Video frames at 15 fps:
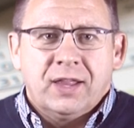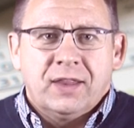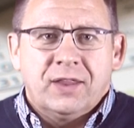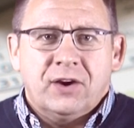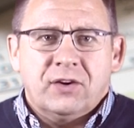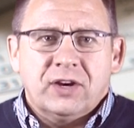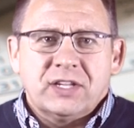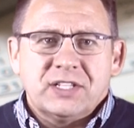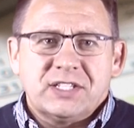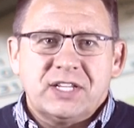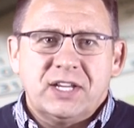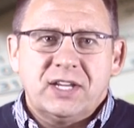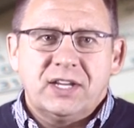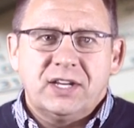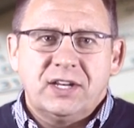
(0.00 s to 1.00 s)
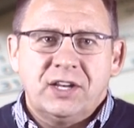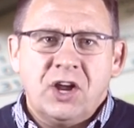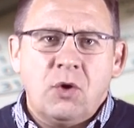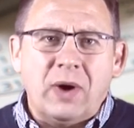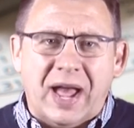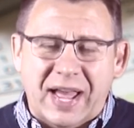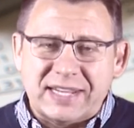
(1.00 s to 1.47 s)
There is
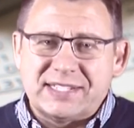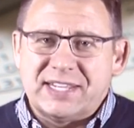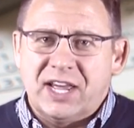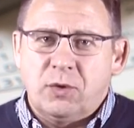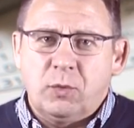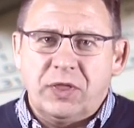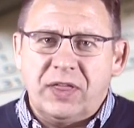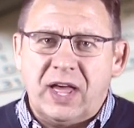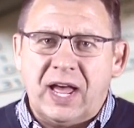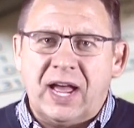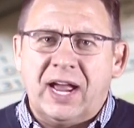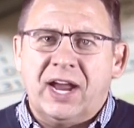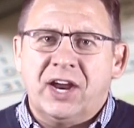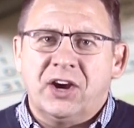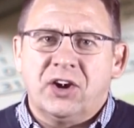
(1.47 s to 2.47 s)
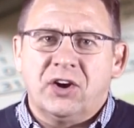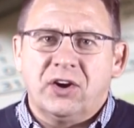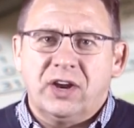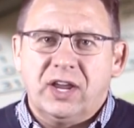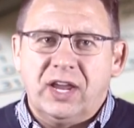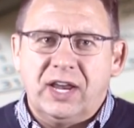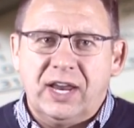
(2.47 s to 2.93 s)
no asset with
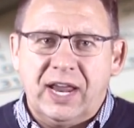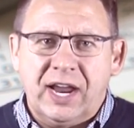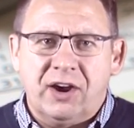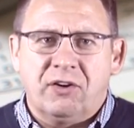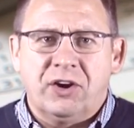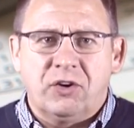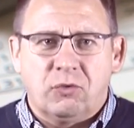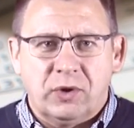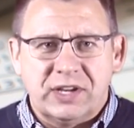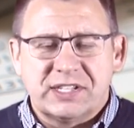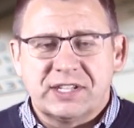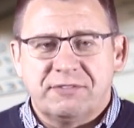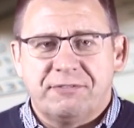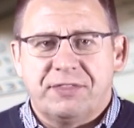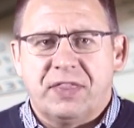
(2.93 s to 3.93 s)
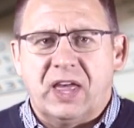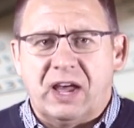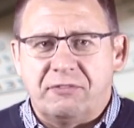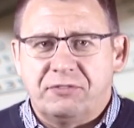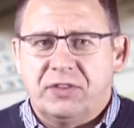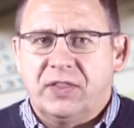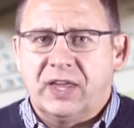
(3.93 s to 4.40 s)
higher inherent risk of
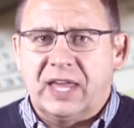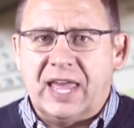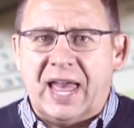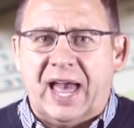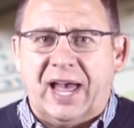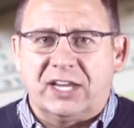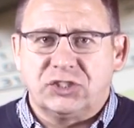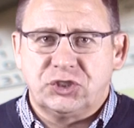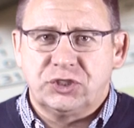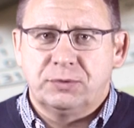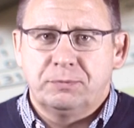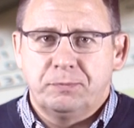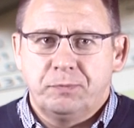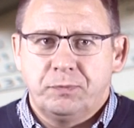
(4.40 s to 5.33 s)
theft than cash.